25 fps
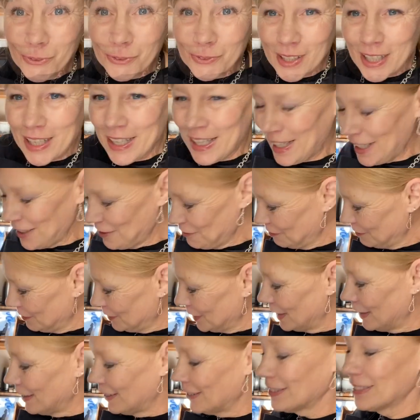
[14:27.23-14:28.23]
right,
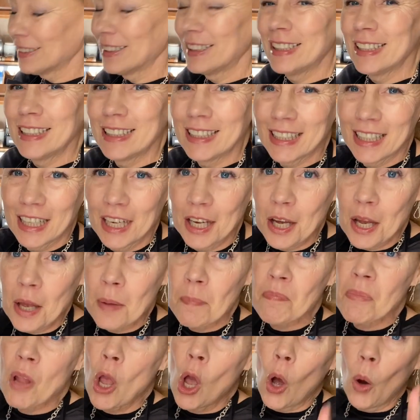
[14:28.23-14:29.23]
well,
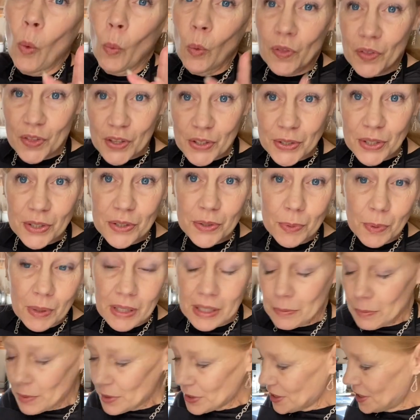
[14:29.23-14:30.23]
this is what
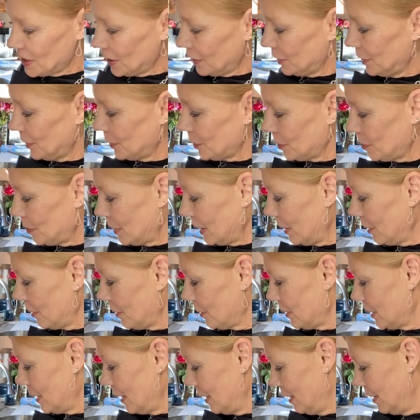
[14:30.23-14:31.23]
I will tell you
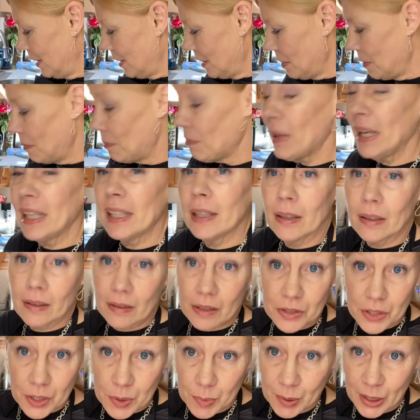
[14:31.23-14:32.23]
about making
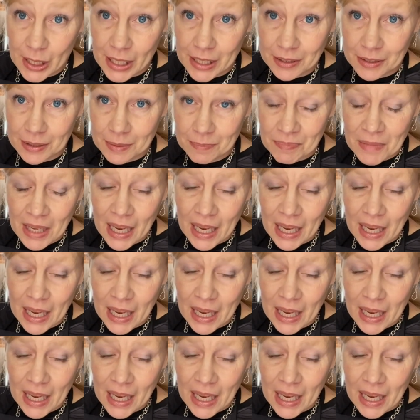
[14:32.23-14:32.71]
this bread.